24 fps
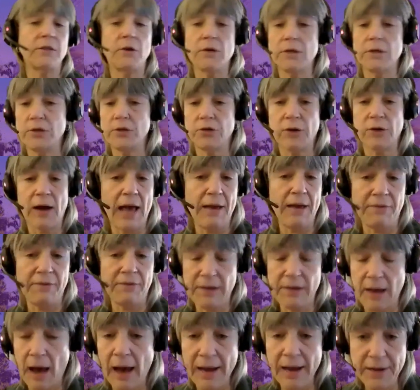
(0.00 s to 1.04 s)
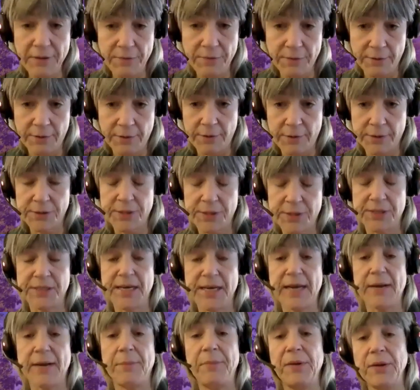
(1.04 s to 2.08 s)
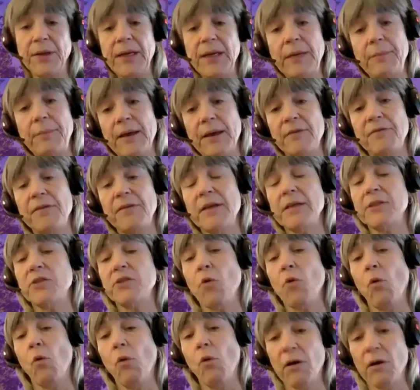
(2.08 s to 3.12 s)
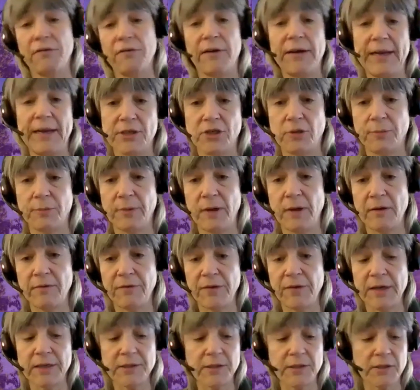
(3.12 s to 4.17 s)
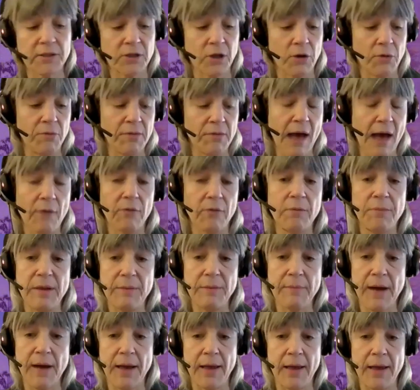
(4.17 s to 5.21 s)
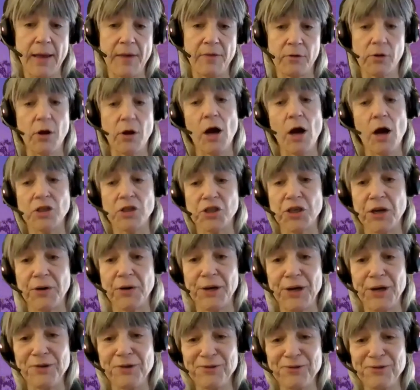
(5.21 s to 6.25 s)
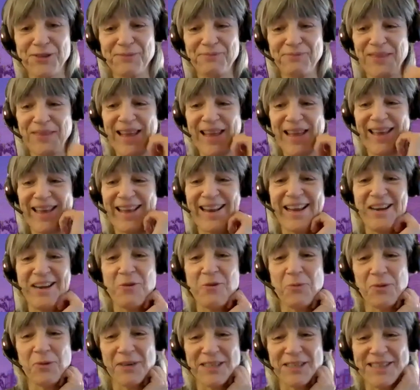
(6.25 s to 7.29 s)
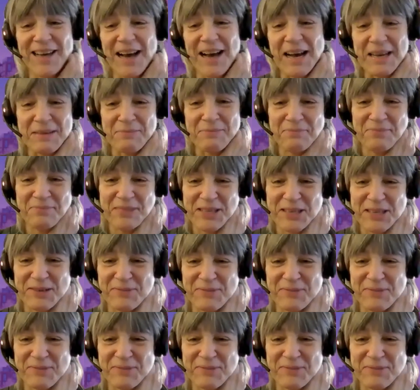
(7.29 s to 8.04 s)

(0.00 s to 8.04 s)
isn't going to drive either sustainability benefits or financial benefits. So that would be my other cautionary note. And I know we're at time.